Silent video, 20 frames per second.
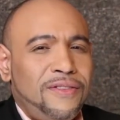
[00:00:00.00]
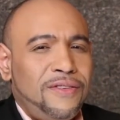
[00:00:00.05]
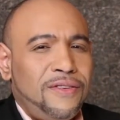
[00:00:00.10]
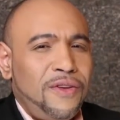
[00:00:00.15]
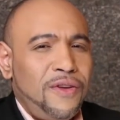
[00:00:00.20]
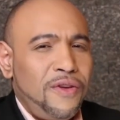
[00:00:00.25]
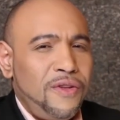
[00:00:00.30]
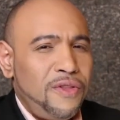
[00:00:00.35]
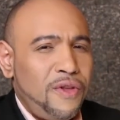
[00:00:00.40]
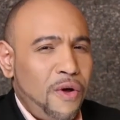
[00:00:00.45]

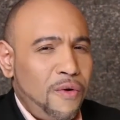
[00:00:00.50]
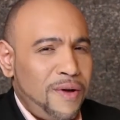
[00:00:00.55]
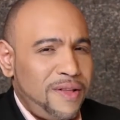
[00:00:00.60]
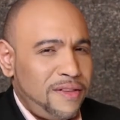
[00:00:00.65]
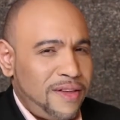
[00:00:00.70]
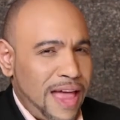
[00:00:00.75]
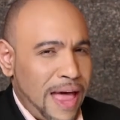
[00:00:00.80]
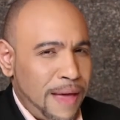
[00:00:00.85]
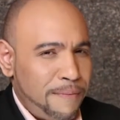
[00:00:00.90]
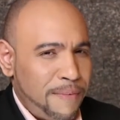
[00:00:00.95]
Do you know
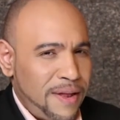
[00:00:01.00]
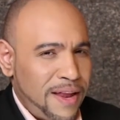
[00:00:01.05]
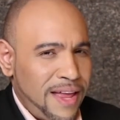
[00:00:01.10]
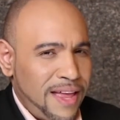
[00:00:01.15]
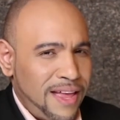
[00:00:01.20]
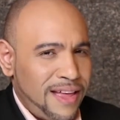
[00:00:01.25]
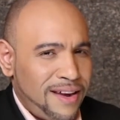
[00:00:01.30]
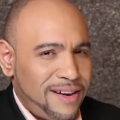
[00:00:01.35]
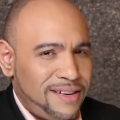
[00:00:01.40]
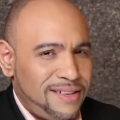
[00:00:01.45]
what's
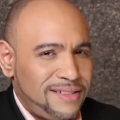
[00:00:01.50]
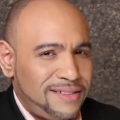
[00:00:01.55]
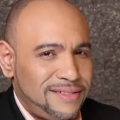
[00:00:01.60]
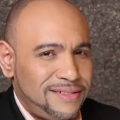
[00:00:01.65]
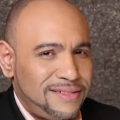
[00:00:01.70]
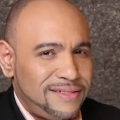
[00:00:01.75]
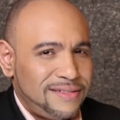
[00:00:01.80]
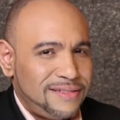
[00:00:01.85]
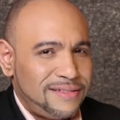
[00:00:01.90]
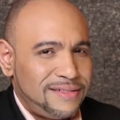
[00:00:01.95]
happening here?
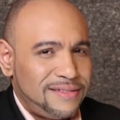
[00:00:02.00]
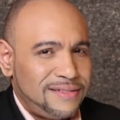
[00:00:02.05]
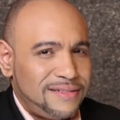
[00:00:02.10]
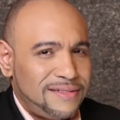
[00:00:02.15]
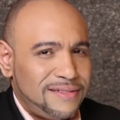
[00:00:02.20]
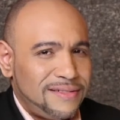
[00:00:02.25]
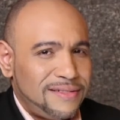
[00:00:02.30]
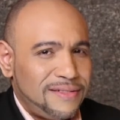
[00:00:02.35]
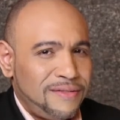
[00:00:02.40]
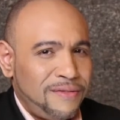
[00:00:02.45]

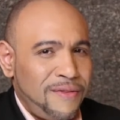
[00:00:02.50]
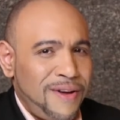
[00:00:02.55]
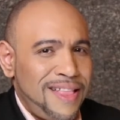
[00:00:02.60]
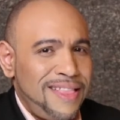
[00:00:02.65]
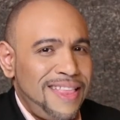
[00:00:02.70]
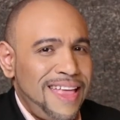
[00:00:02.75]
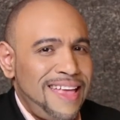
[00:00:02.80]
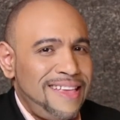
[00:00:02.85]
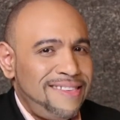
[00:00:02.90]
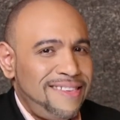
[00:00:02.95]
When
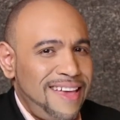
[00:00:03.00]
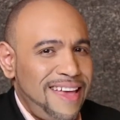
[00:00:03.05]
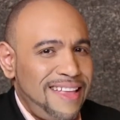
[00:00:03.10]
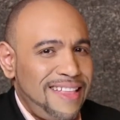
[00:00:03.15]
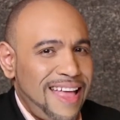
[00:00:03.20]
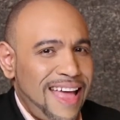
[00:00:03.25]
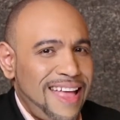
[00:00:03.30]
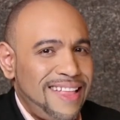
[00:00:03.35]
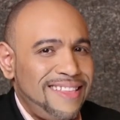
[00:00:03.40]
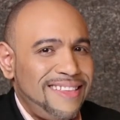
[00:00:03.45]
they say
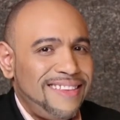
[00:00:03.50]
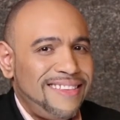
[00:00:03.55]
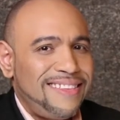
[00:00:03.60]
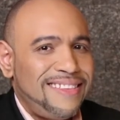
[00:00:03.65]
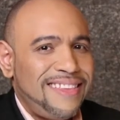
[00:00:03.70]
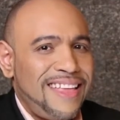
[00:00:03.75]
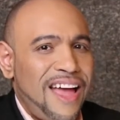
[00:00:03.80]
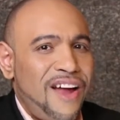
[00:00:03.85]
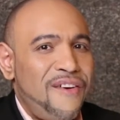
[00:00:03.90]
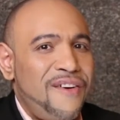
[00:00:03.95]

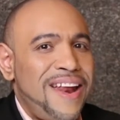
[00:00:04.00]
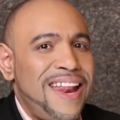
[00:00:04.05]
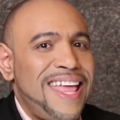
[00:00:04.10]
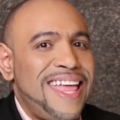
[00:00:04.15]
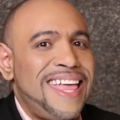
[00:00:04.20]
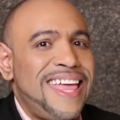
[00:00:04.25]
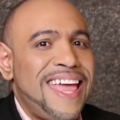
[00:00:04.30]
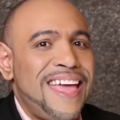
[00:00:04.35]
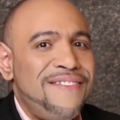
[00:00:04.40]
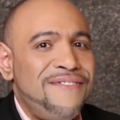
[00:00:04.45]
that, they're already
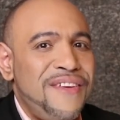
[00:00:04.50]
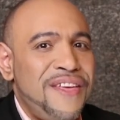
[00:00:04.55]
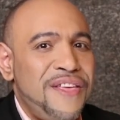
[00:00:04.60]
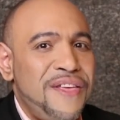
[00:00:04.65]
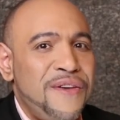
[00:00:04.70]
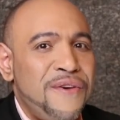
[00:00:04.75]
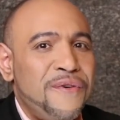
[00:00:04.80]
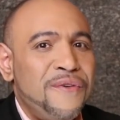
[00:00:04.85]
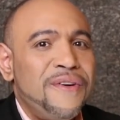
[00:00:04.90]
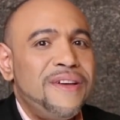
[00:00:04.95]
giving
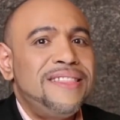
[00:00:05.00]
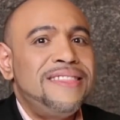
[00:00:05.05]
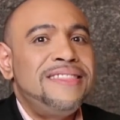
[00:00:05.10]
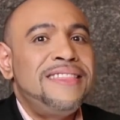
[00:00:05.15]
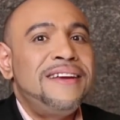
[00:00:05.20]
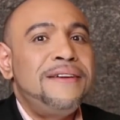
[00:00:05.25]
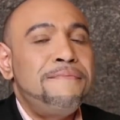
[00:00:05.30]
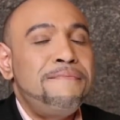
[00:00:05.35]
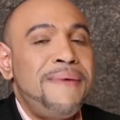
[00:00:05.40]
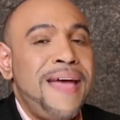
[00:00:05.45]
you
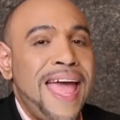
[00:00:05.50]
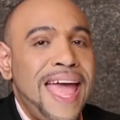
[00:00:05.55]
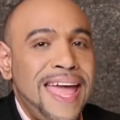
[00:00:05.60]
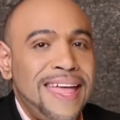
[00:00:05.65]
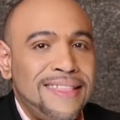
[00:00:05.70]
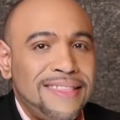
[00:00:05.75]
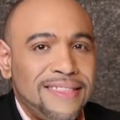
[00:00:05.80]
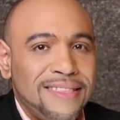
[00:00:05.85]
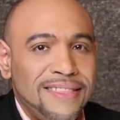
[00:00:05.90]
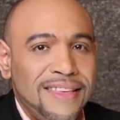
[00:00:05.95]
their
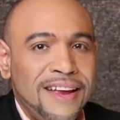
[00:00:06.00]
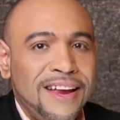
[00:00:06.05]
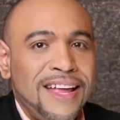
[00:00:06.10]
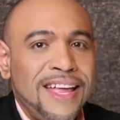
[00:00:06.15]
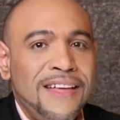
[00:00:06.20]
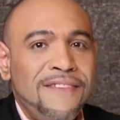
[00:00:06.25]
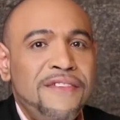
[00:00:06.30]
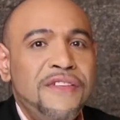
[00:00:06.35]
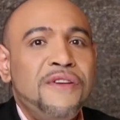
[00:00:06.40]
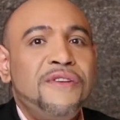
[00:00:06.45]
pain. They're
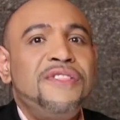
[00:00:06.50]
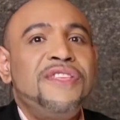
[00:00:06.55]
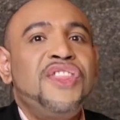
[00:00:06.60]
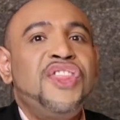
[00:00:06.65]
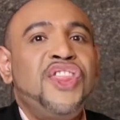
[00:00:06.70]
giving you the